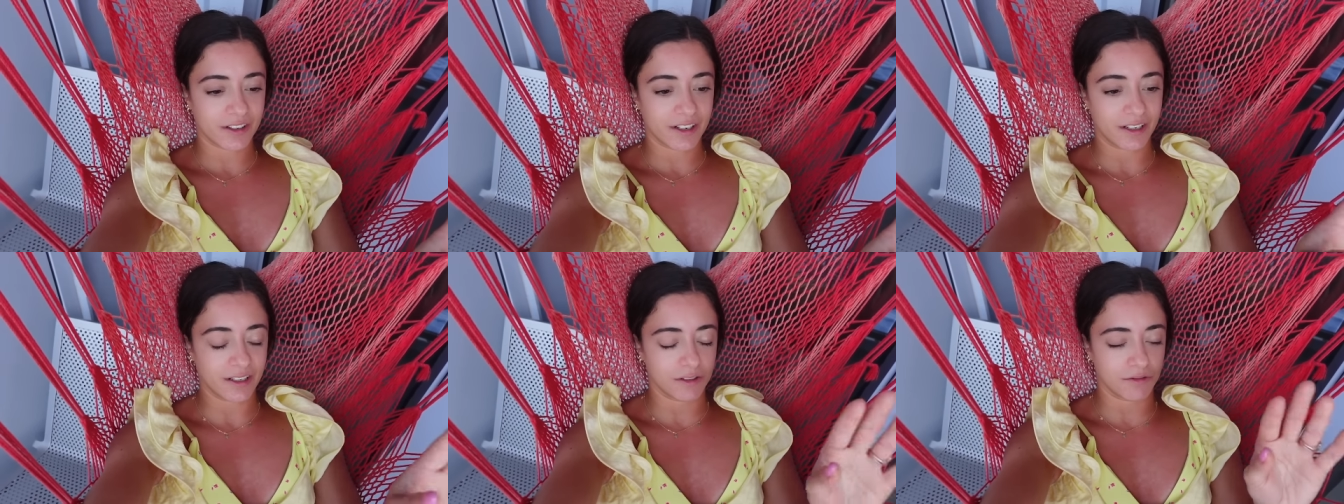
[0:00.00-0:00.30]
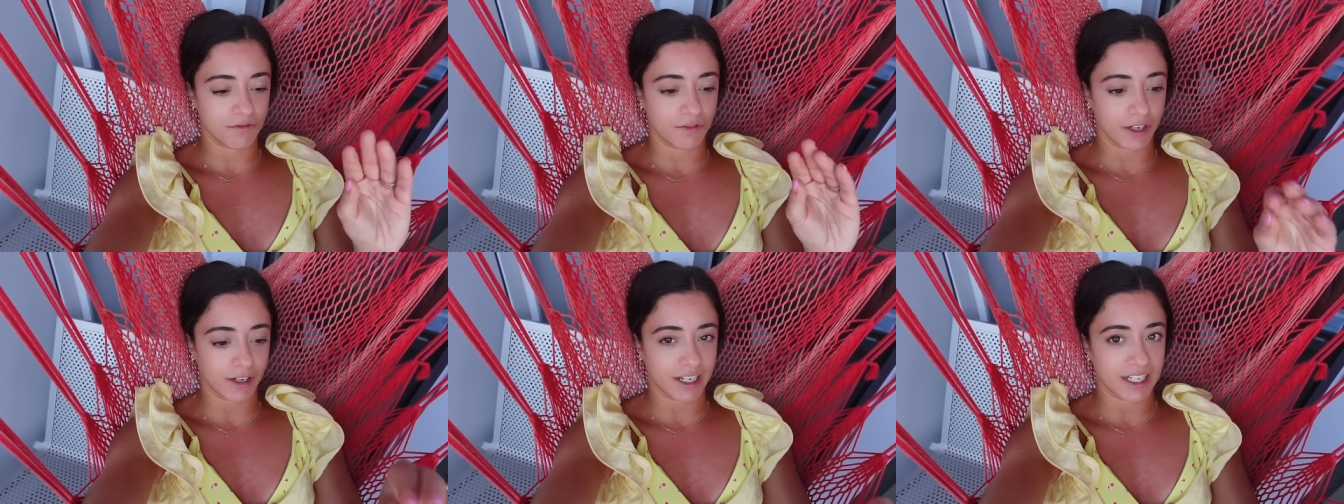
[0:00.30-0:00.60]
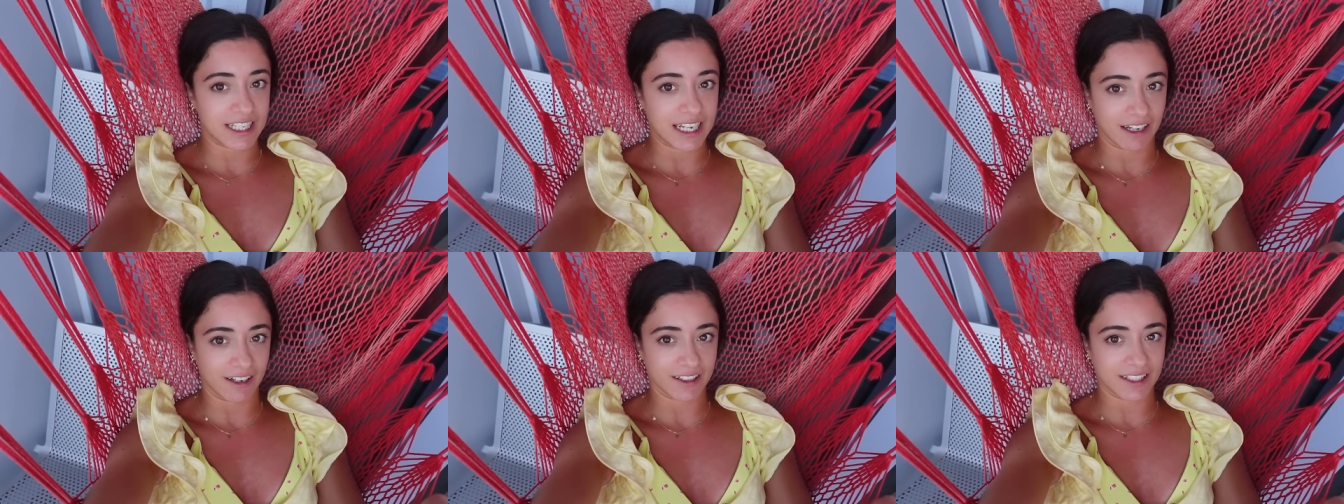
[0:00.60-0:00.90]
He's very
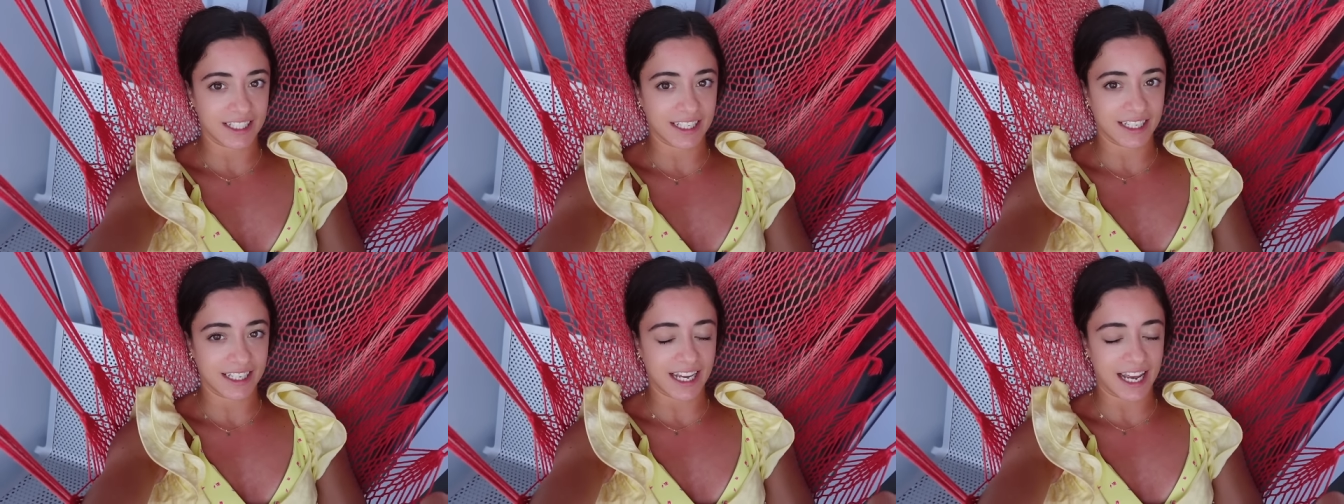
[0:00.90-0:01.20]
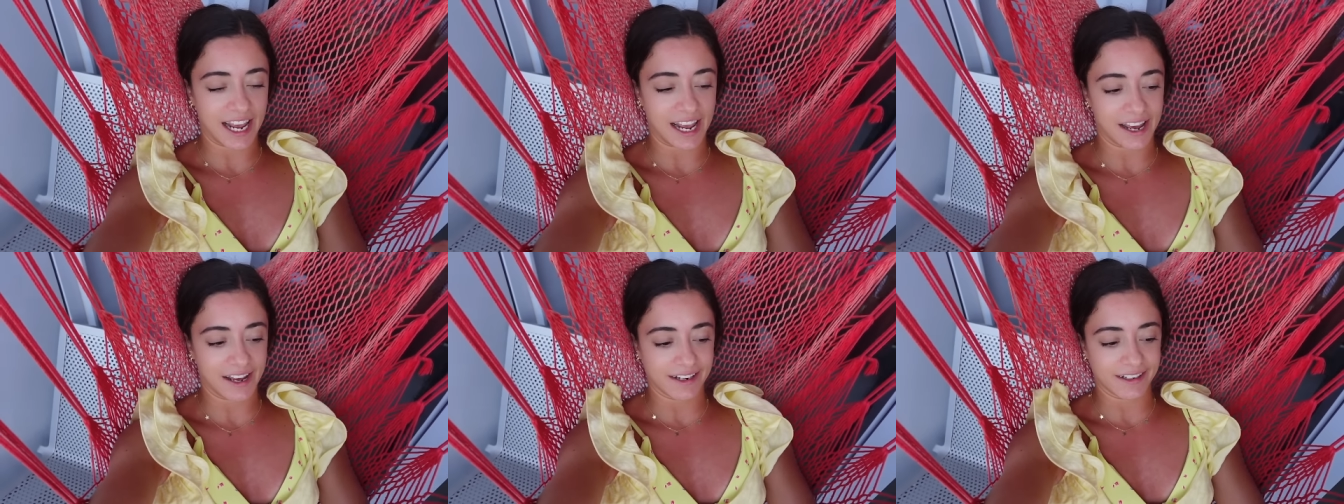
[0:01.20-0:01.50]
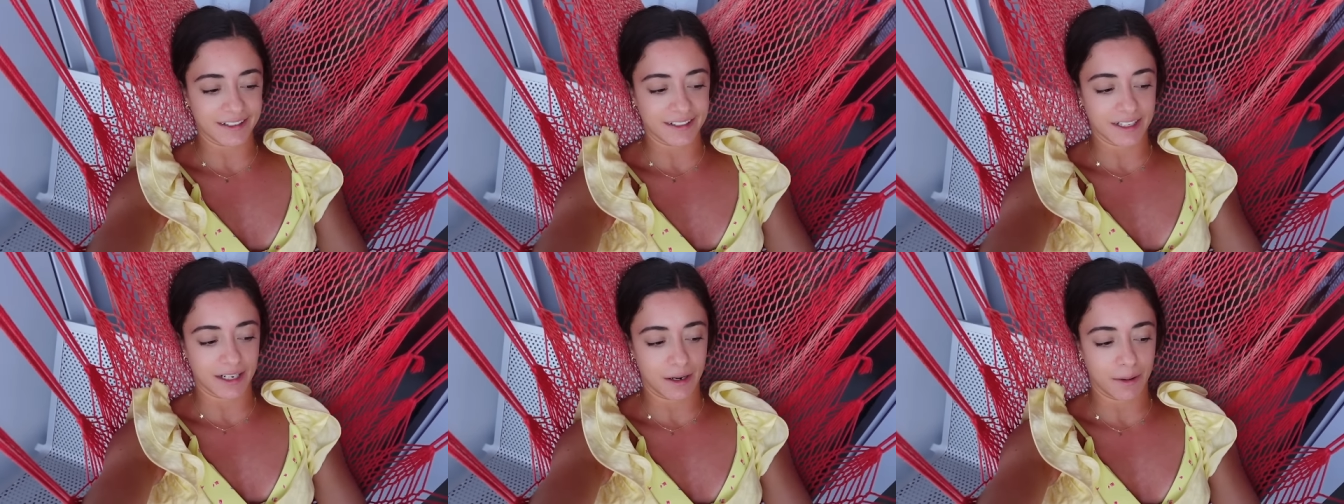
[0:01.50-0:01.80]
talented
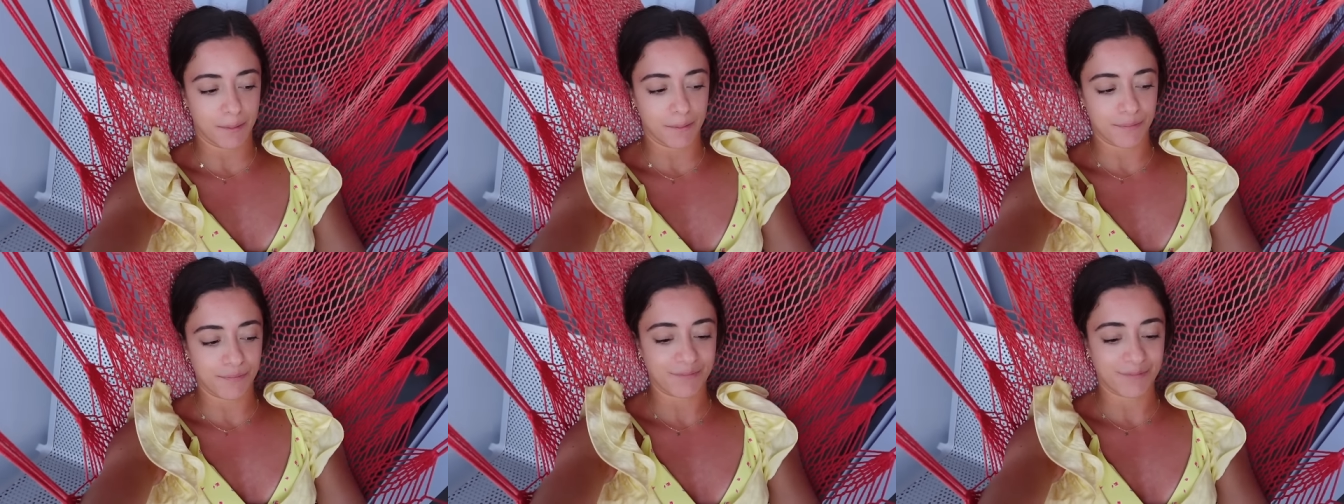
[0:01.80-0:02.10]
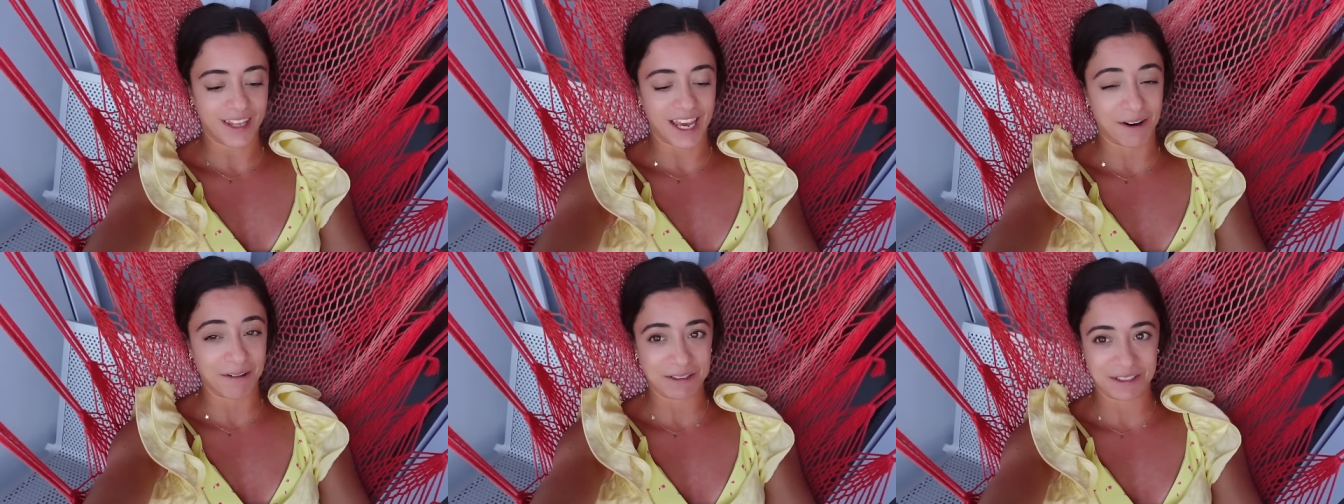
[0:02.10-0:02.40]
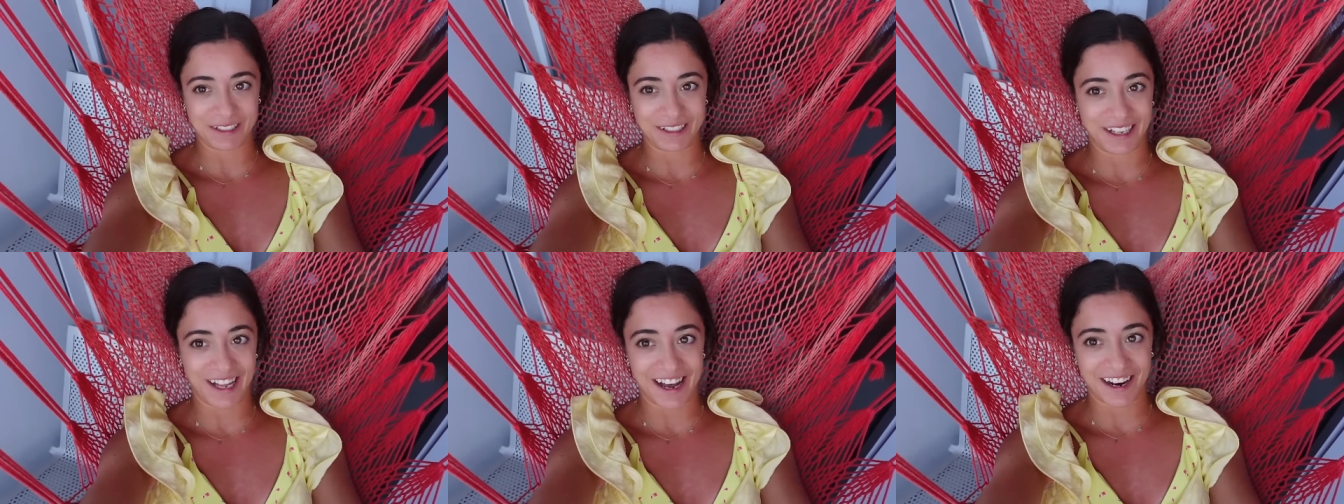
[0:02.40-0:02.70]
and um, that was
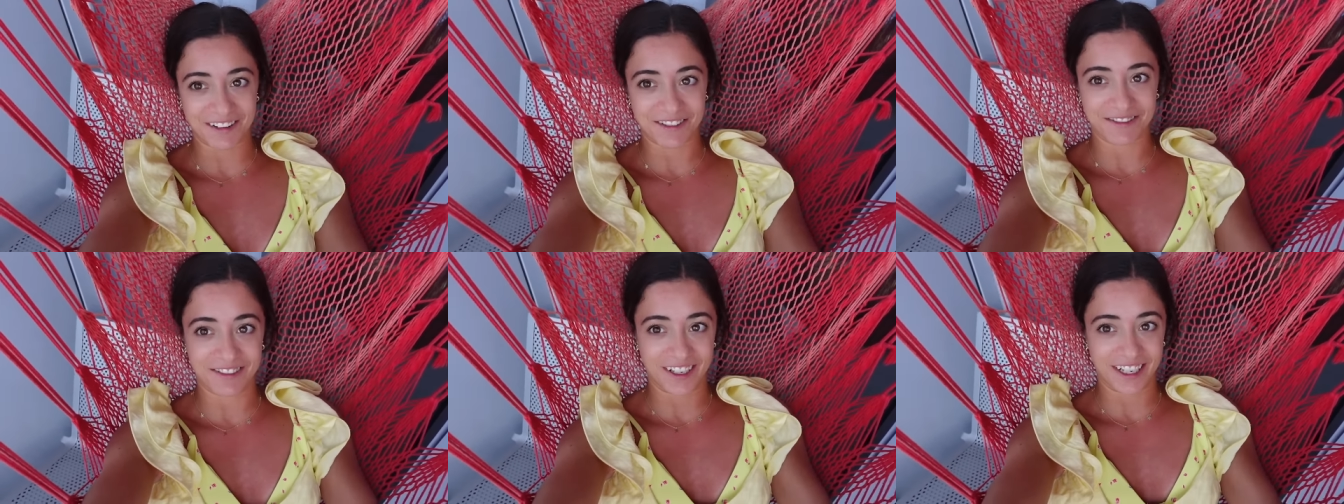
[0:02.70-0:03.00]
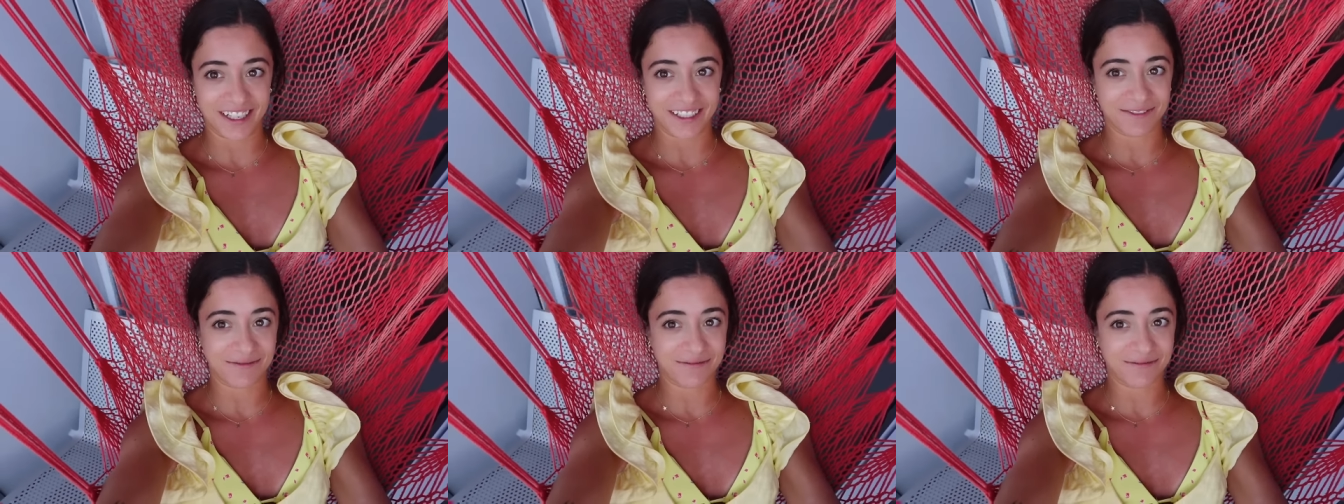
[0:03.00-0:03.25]
a lot of fun.